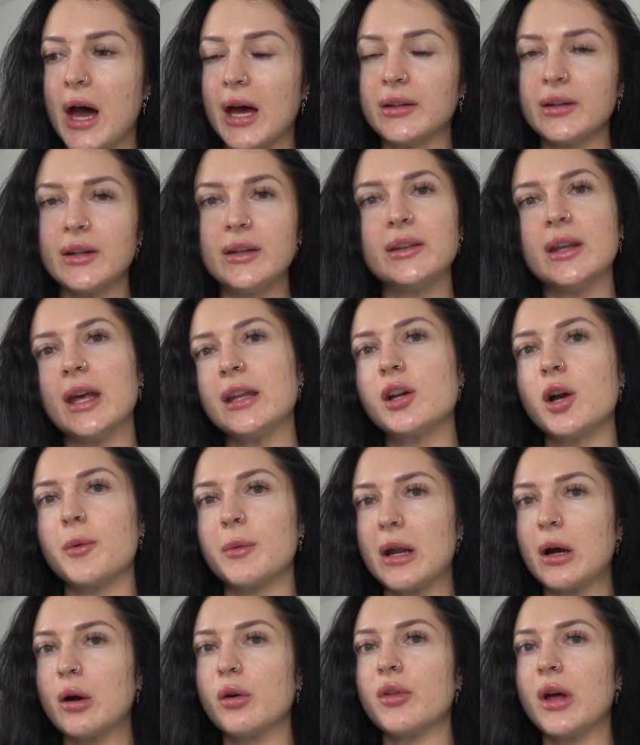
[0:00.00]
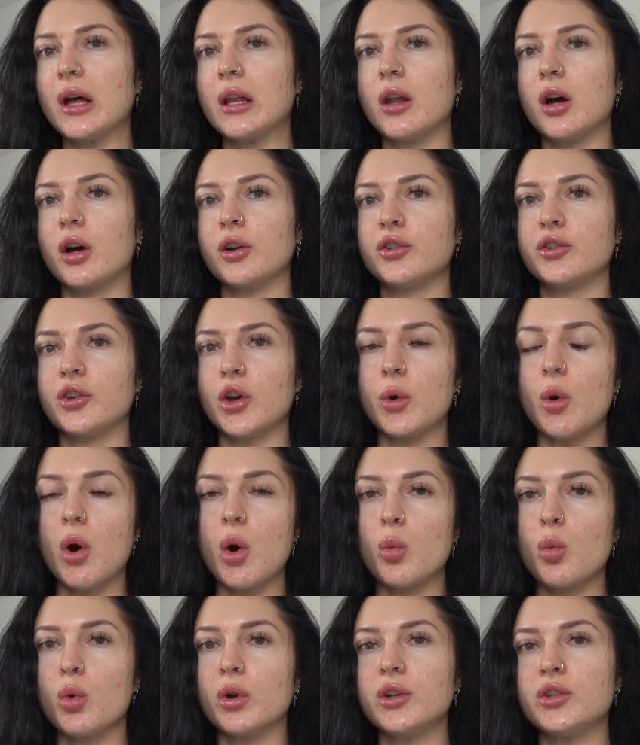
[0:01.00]
As I said, coming out of that last show, I
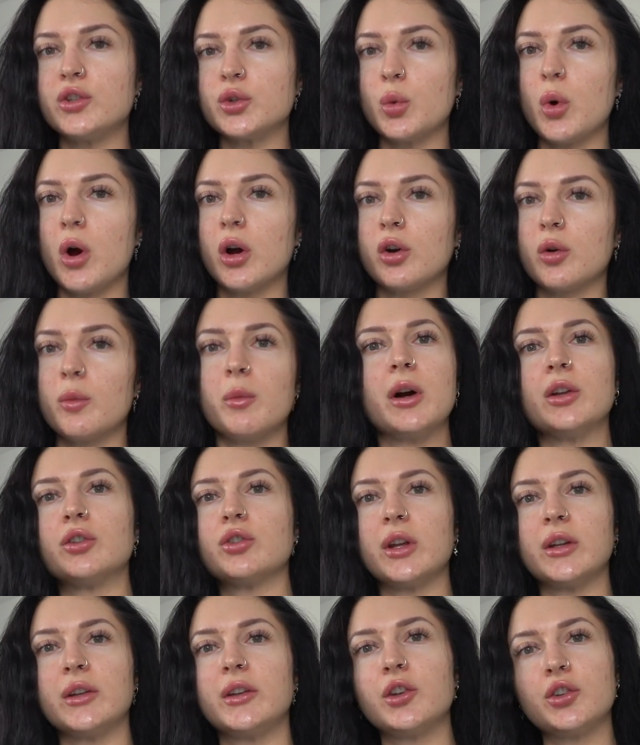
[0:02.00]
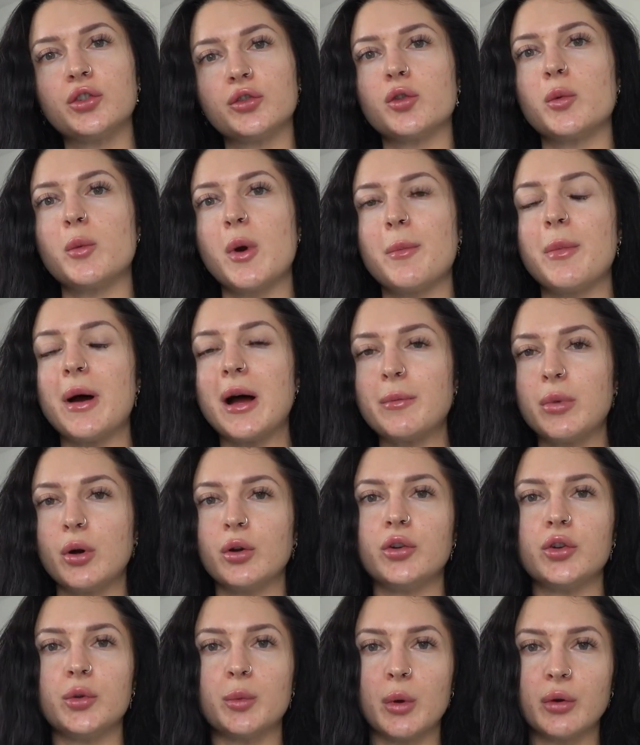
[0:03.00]
wanted to work on my transition from my back
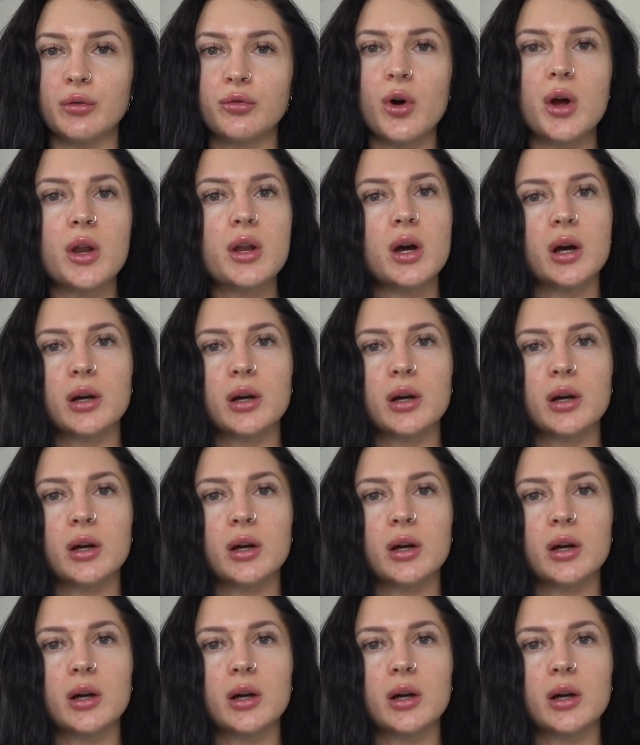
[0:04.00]
pose to my front.